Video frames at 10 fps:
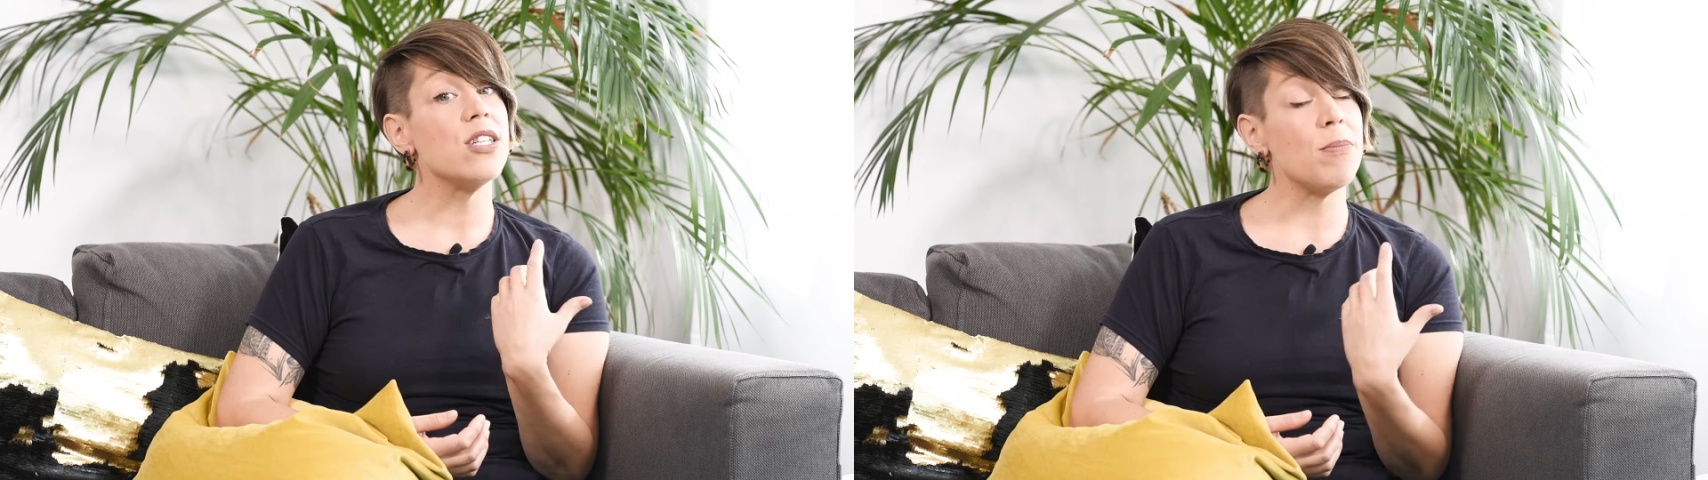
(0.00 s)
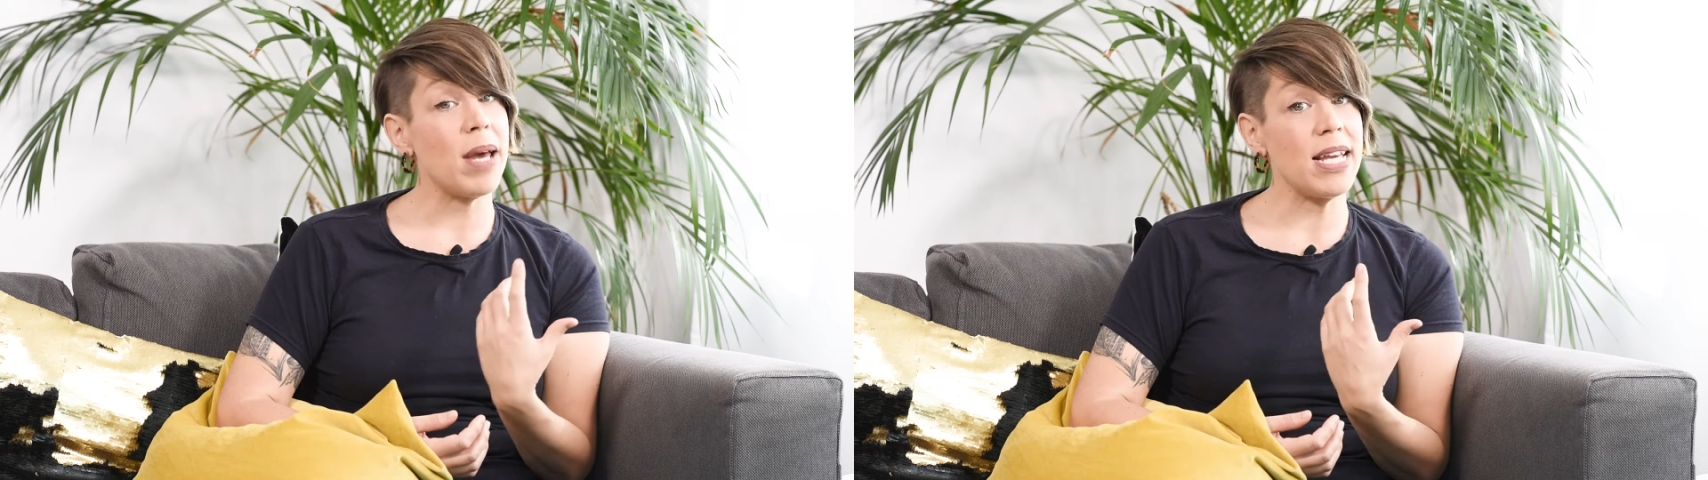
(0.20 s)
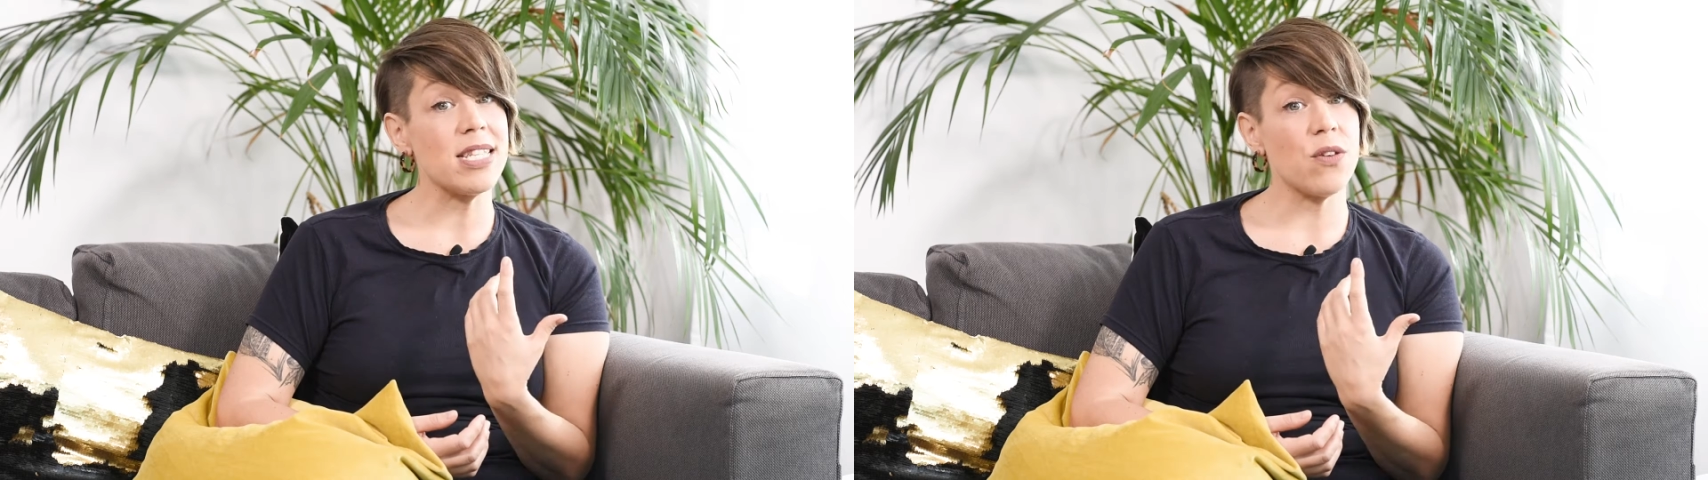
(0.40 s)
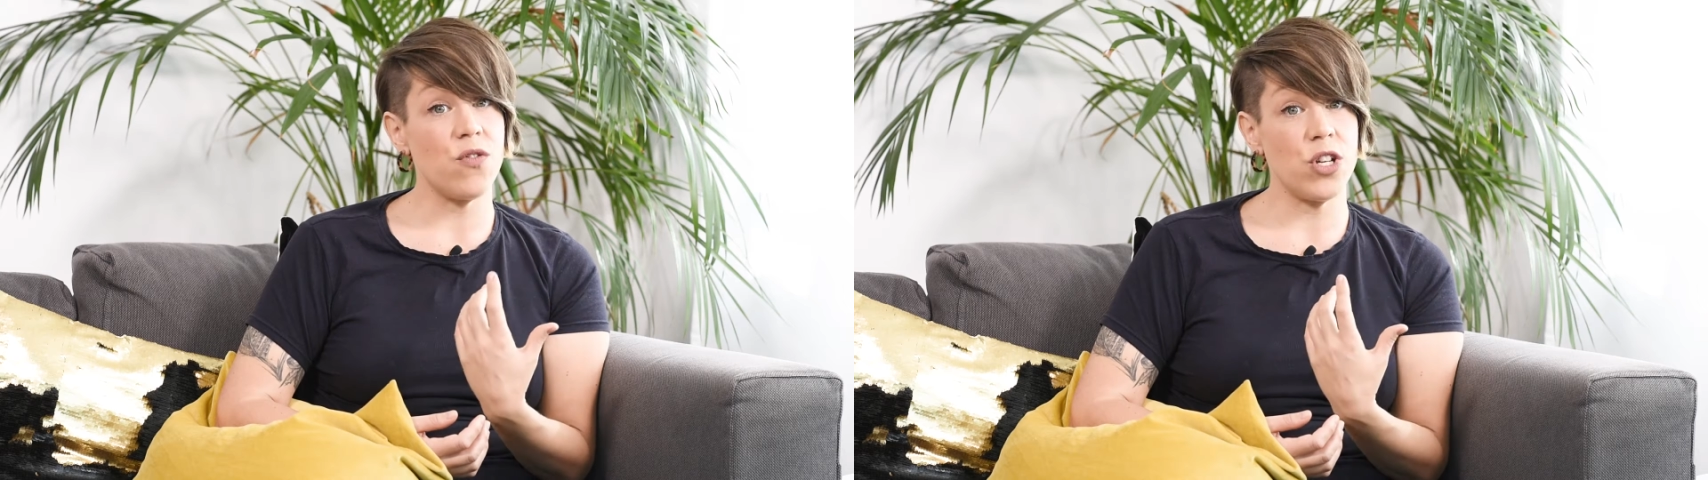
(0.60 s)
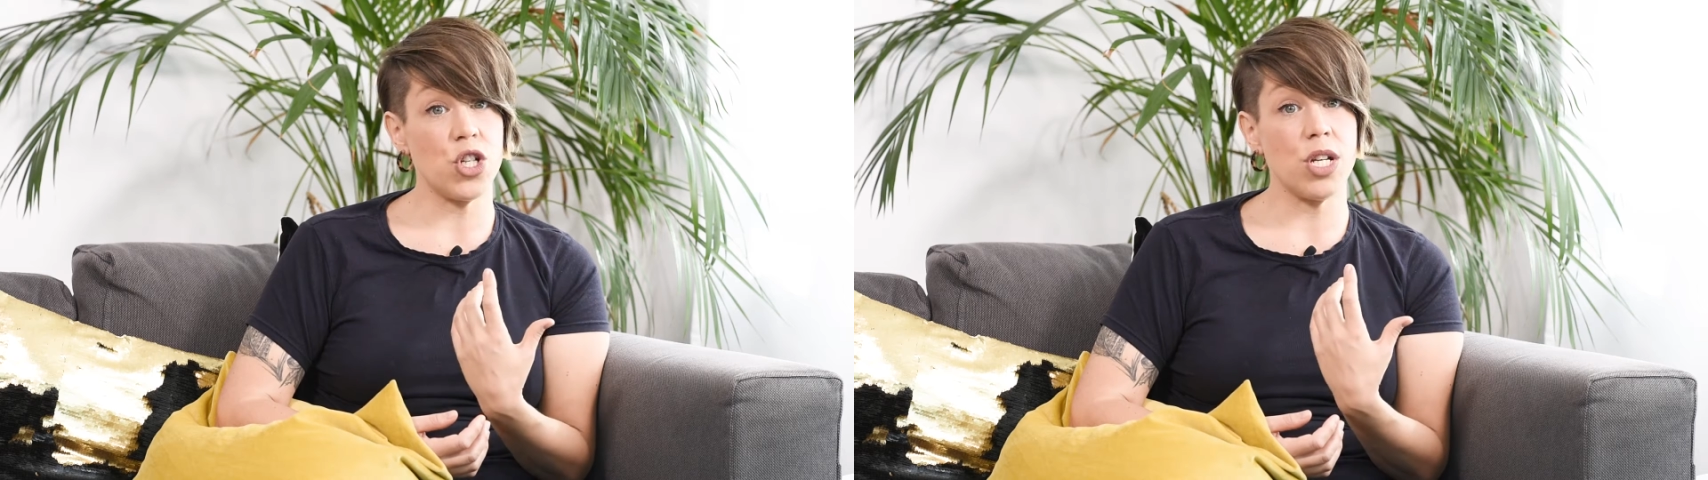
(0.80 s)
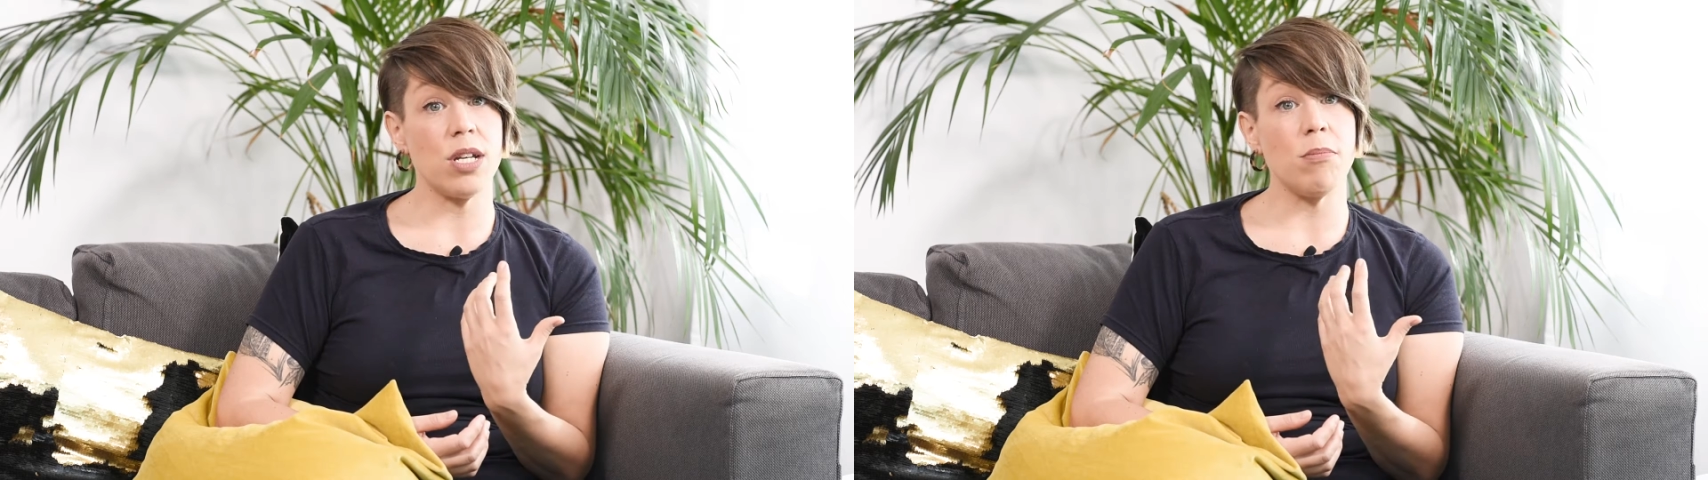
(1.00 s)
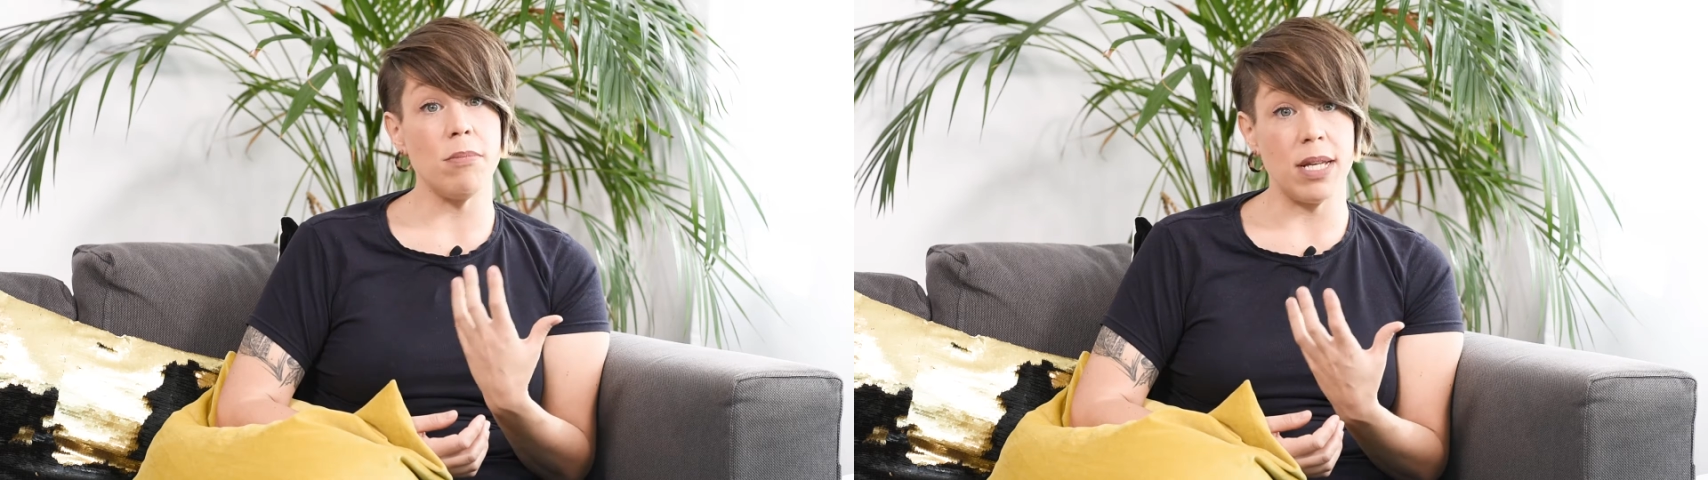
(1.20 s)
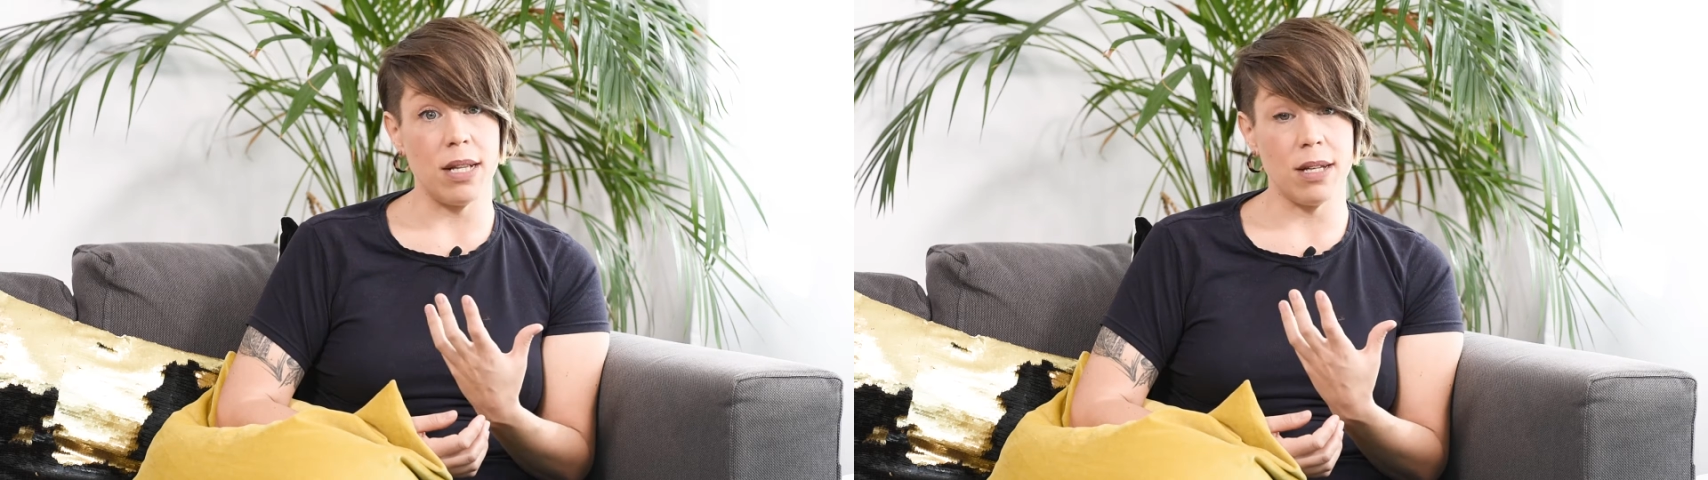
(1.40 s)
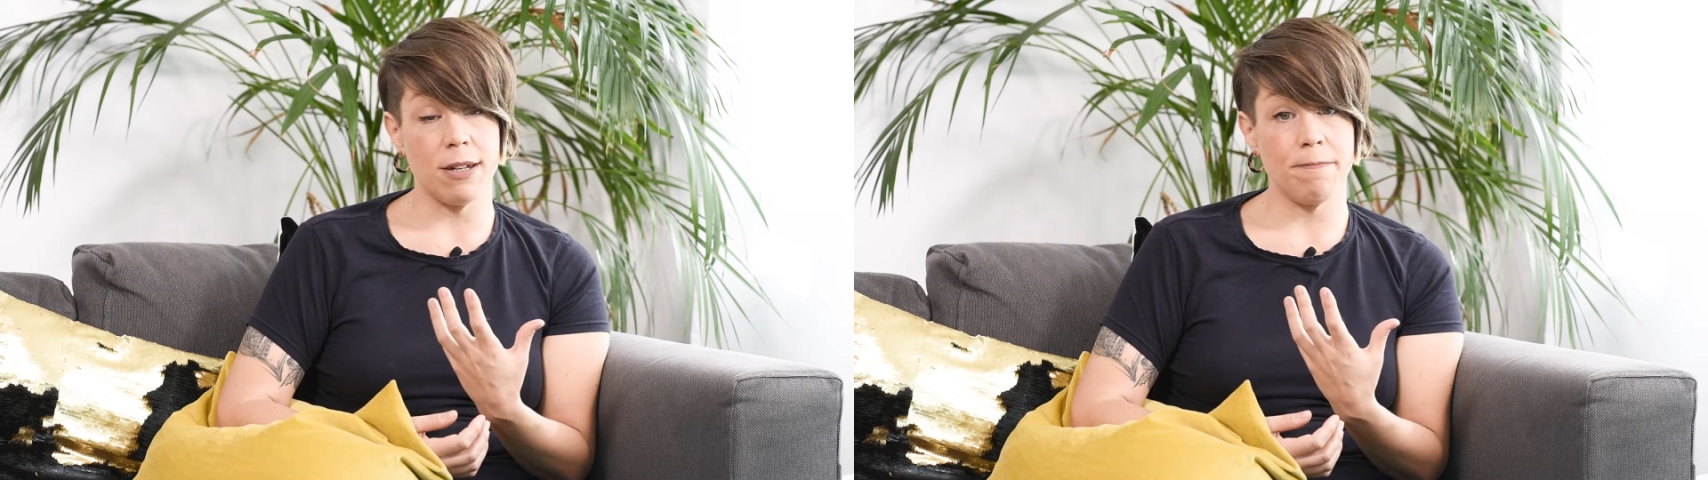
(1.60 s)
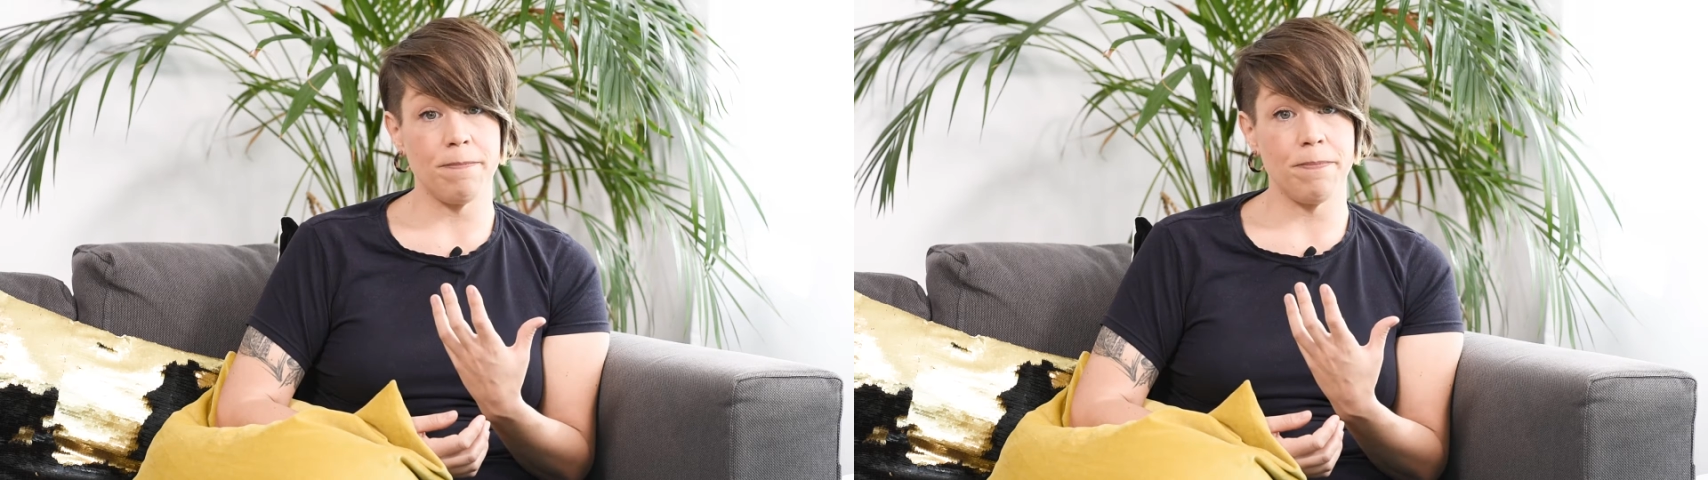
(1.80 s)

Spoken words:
to make sufficient milk.